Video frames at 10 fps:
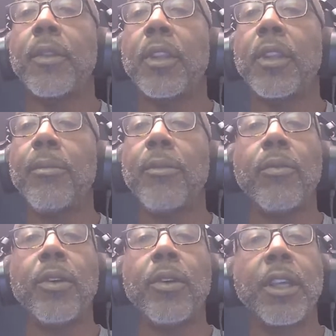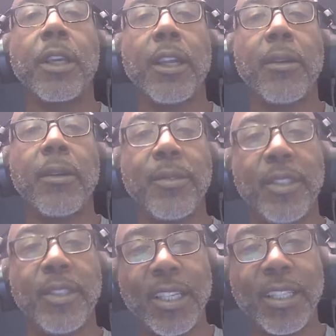Give me 1 second. I'm
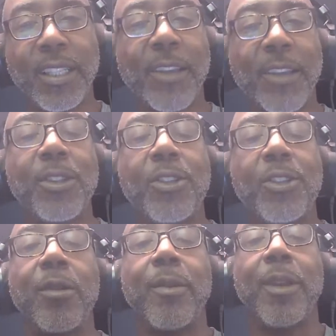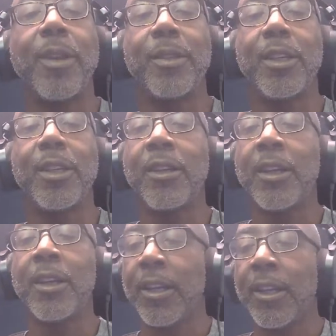testing out the Streamlabs here.
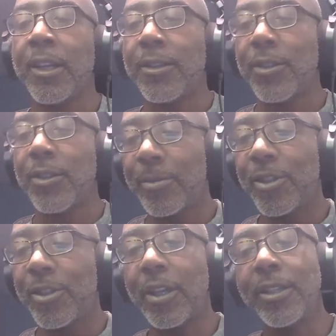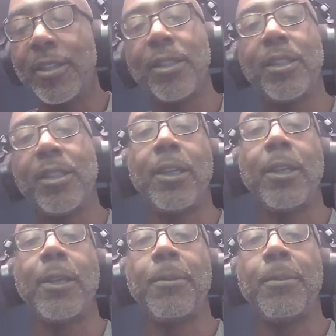So I'm trying to see